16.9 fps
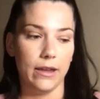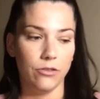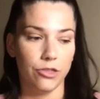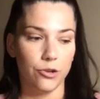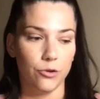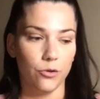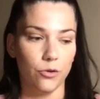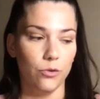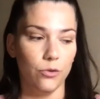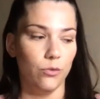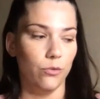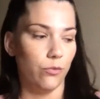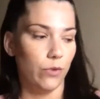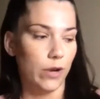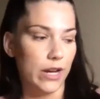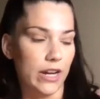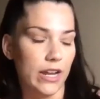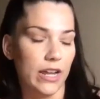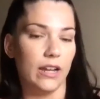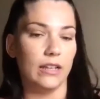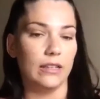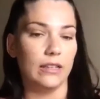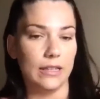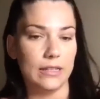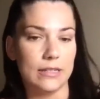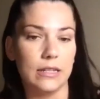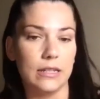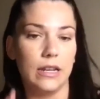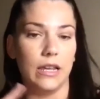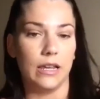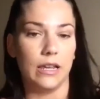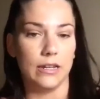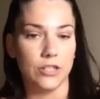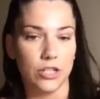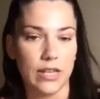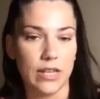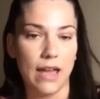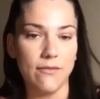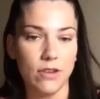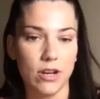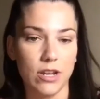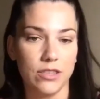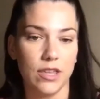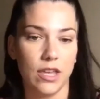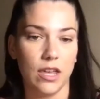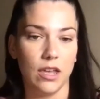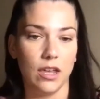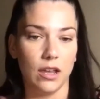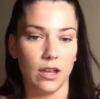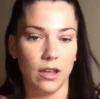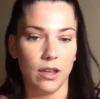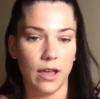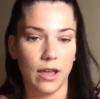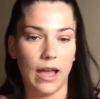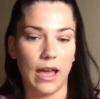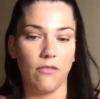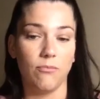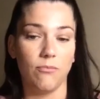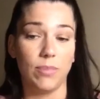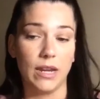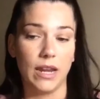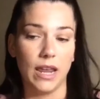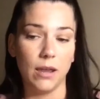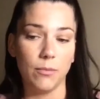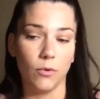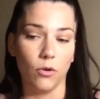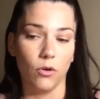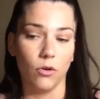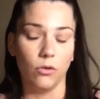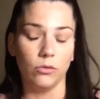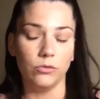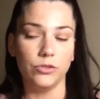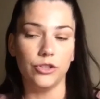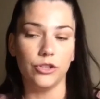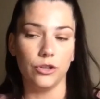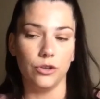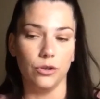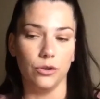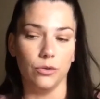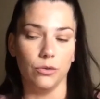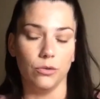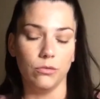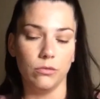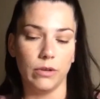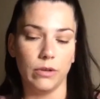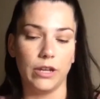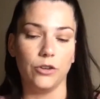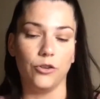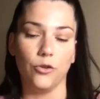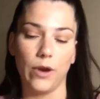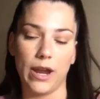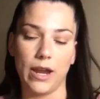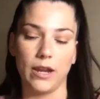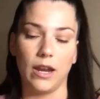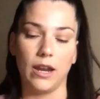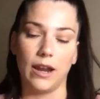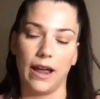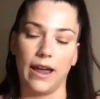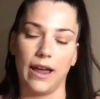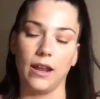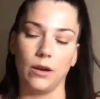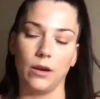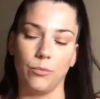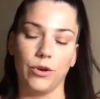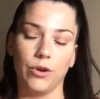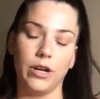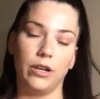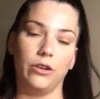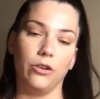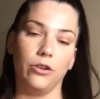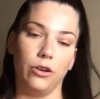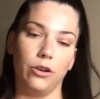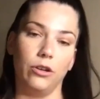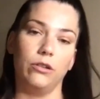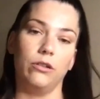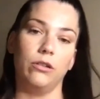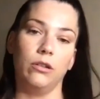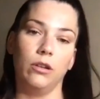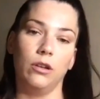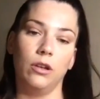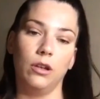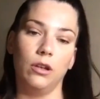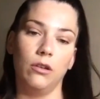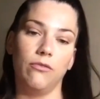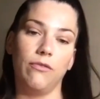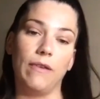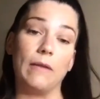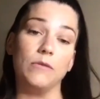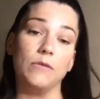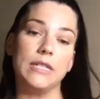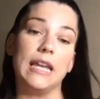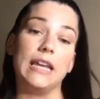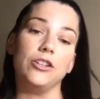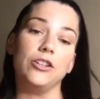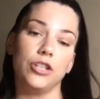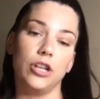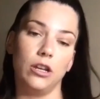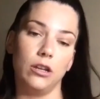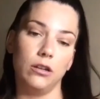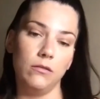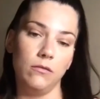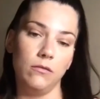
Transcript: through reading and listening and just everything, have been able to, and granted, I had a pretty good foundation,